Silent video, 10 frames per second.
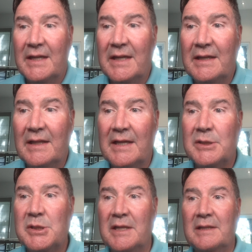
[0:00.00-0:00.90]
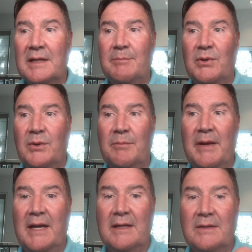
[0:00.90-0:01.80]
Eli gently pulled
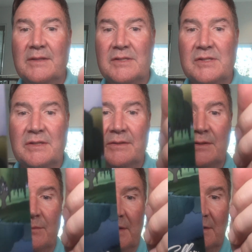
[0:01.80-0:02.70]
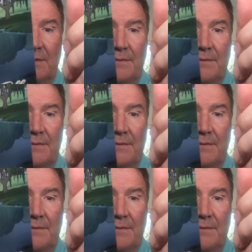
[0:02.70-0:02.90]
back on the steering wheel